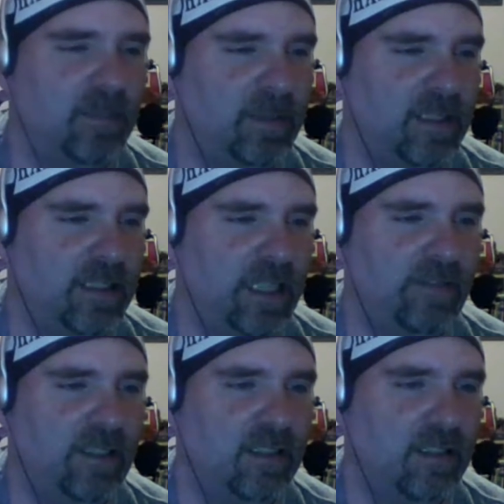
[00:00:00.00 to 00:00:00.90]
You
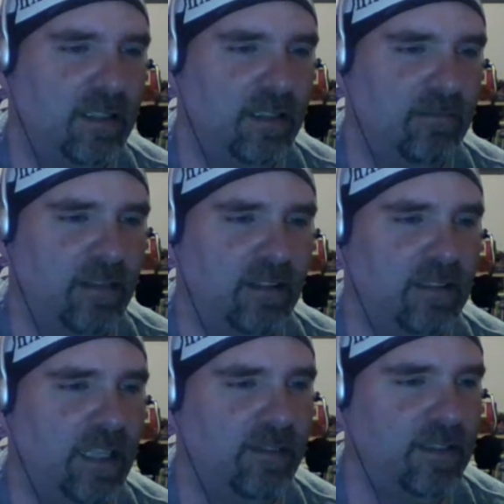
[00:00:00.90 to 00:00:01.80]
beat up people for
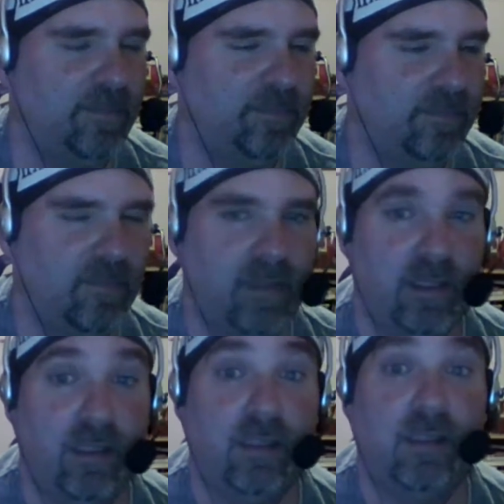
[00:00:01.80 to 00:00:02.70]
fun
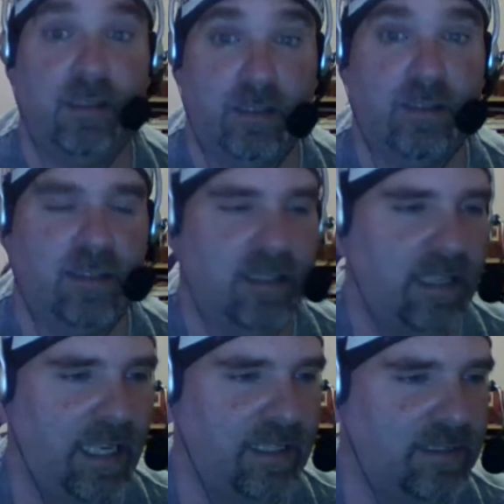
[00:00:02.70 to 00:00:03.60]
and always bleed.
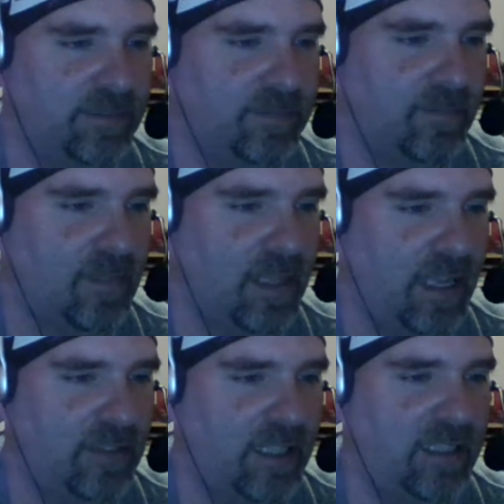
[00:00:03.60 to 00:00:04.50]

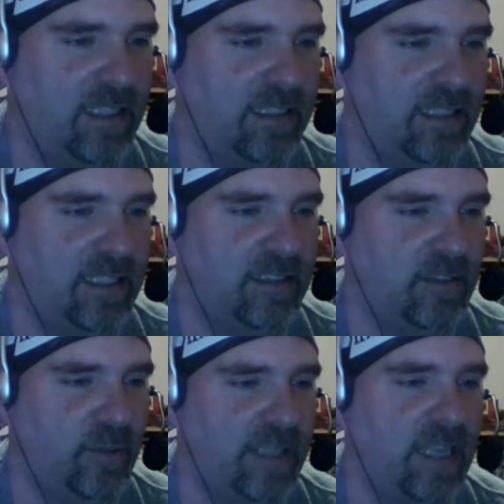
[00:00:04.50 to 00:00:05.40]
Yeah, keep on bleeding.
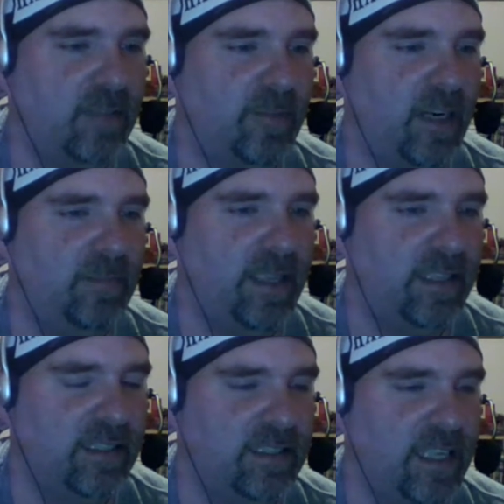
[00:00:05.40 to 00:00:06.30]
The
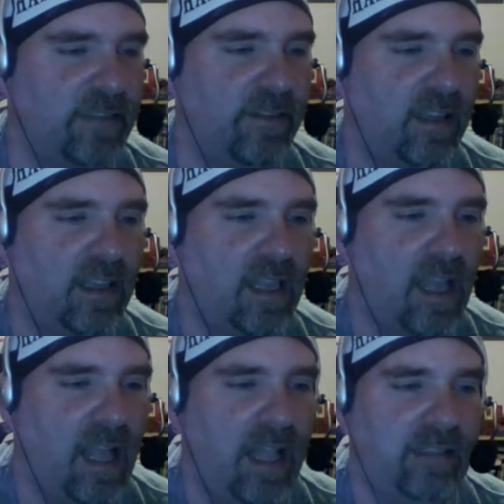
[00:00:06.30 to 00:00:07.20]
endless blades up here
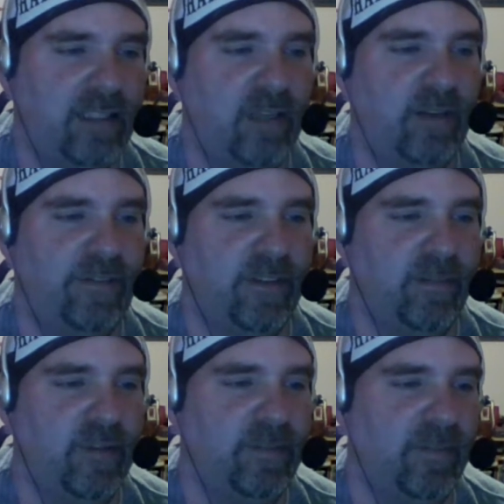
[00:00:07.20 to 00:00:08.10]
in heaven,
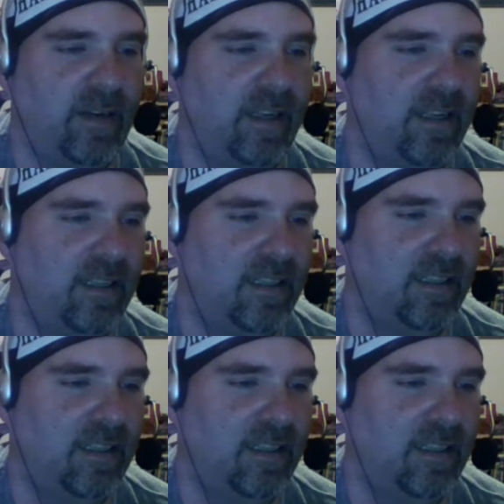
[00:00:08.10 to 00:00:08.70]
and wrestling heaven.